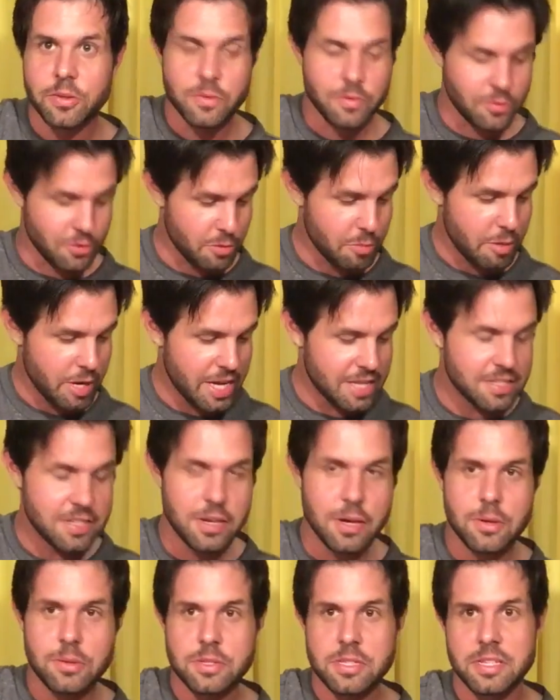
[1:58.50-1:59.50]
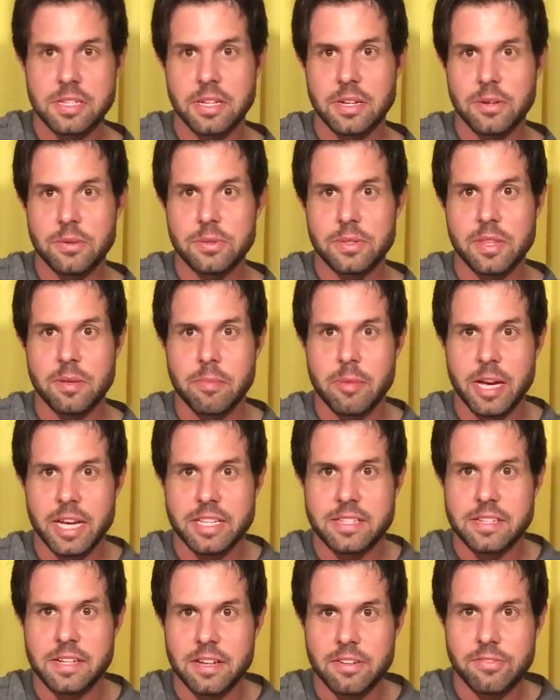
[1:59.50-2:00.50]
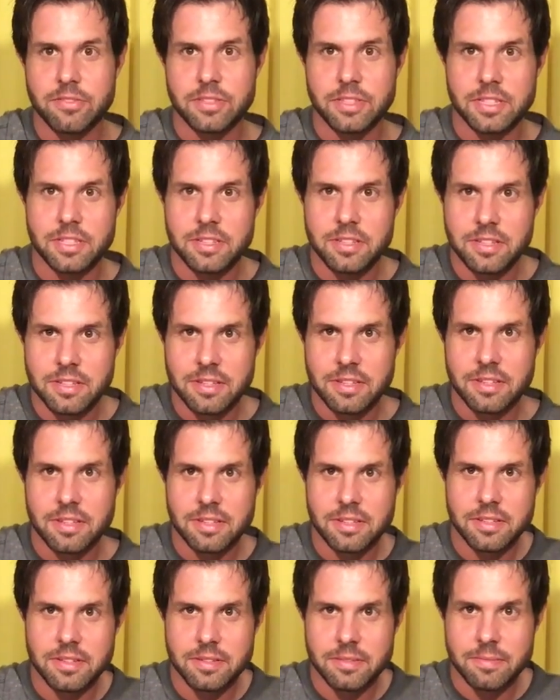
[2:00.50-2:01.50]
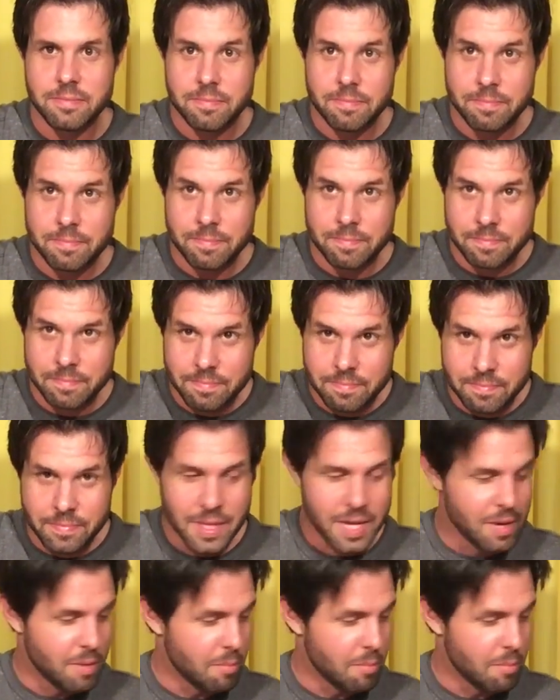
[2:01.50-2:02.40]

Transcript: For bass notes, you know, with the mic stuff, with the...